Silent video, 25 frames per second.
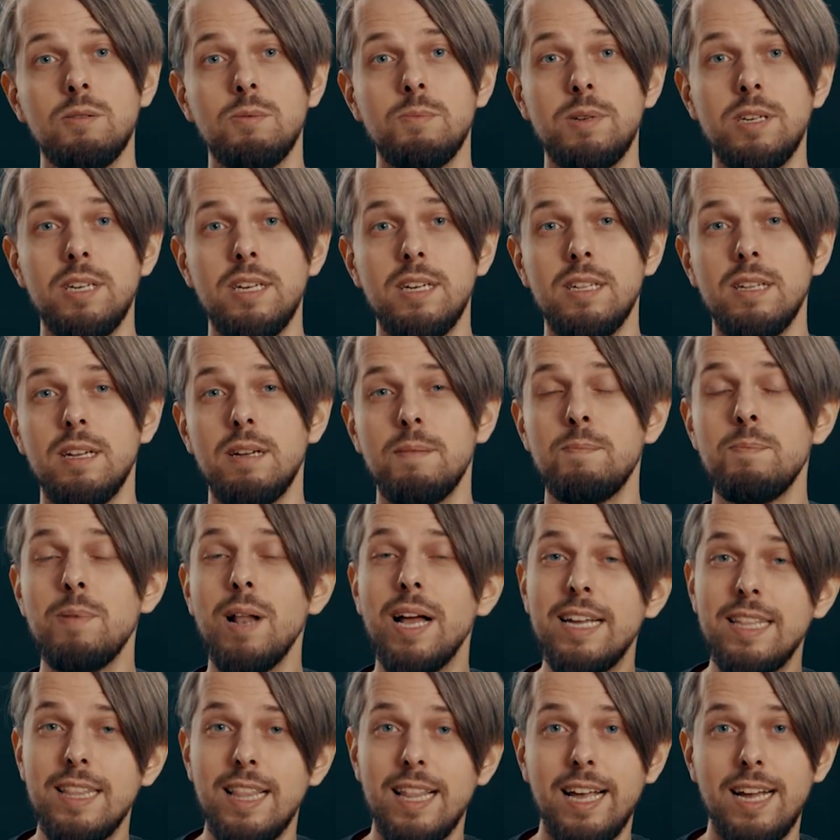to me in, in
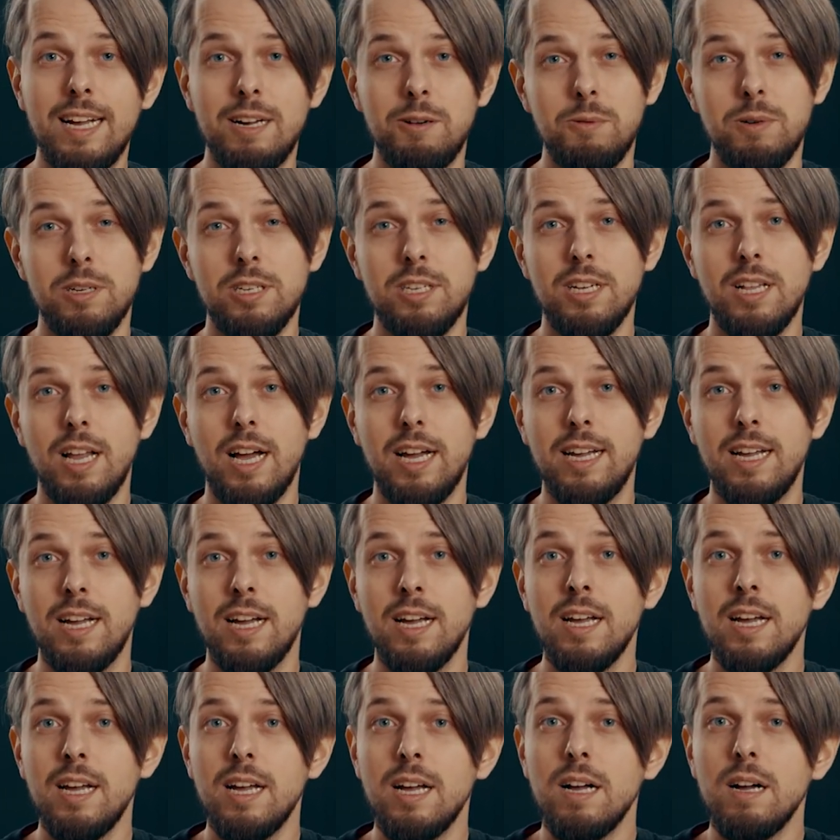plain language, like,
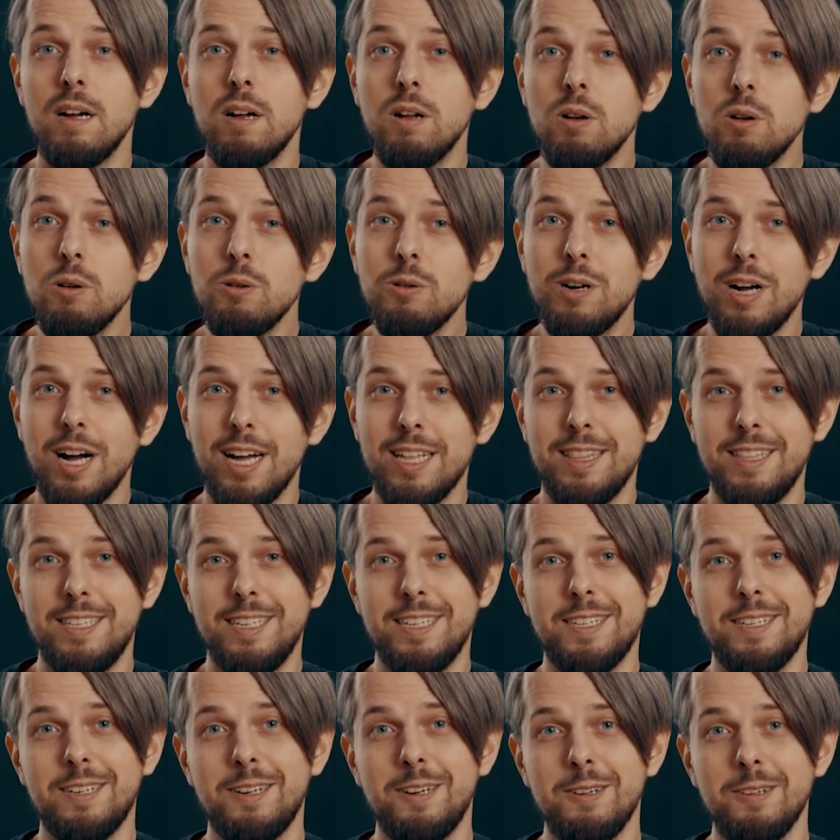look at
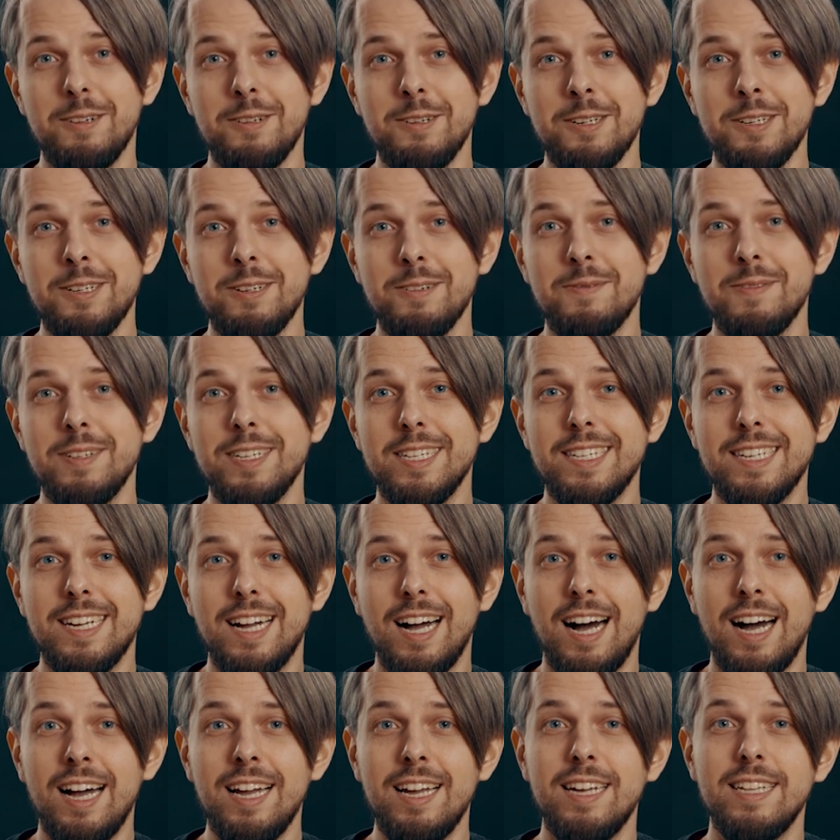these colors of the
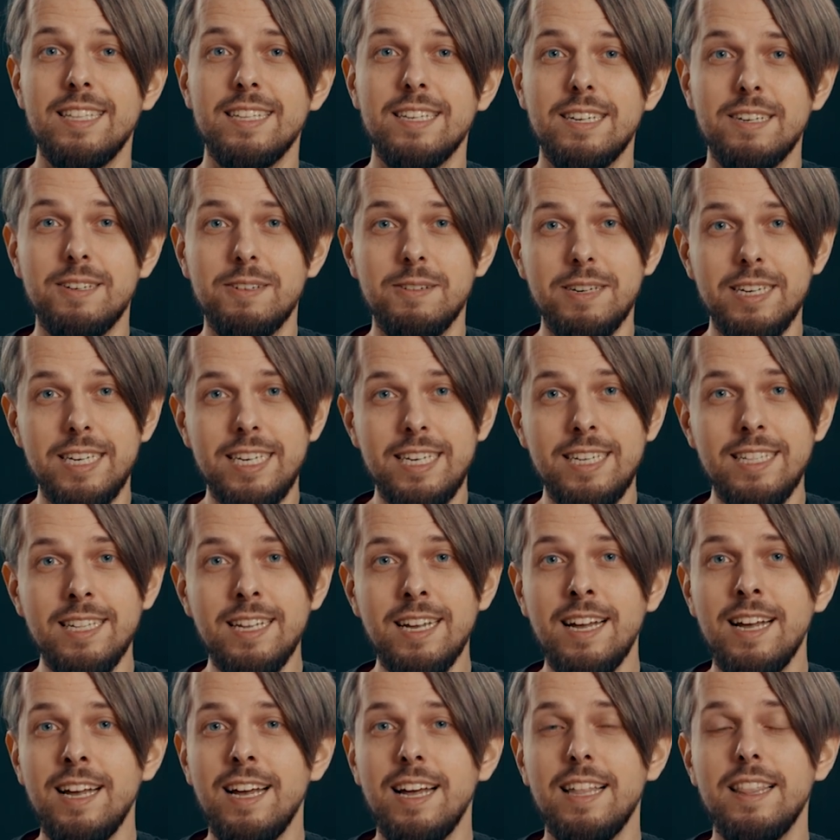sky and green,
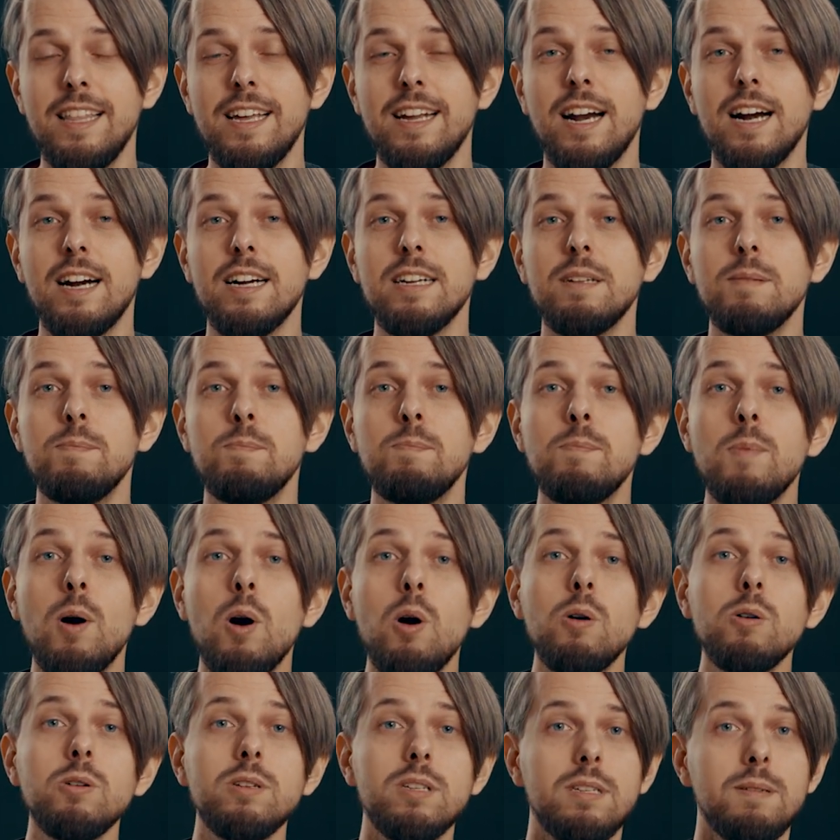they are the
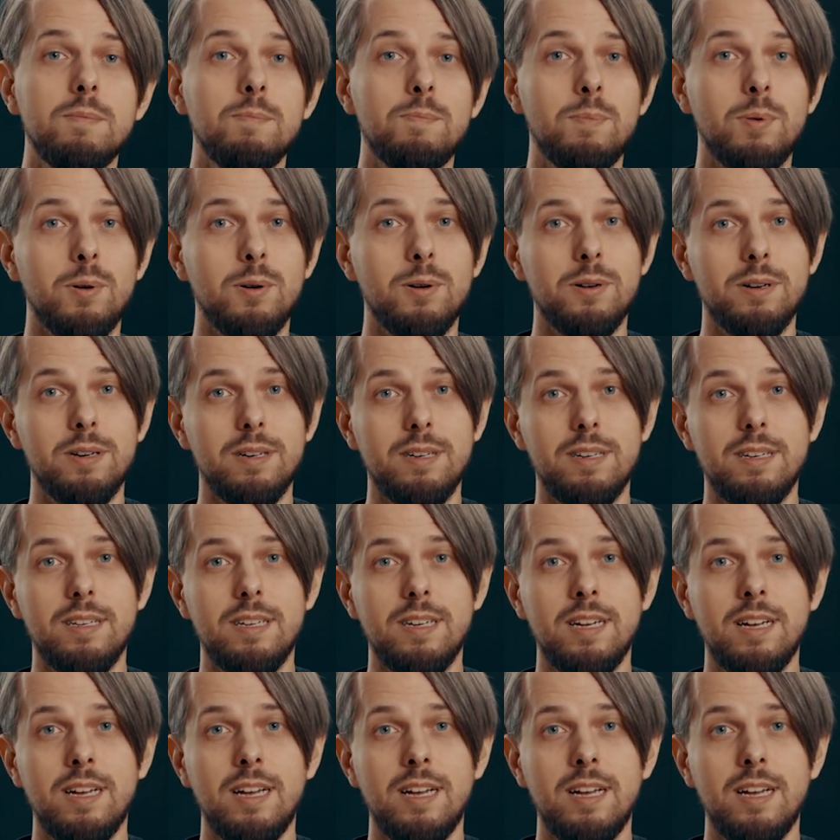most important.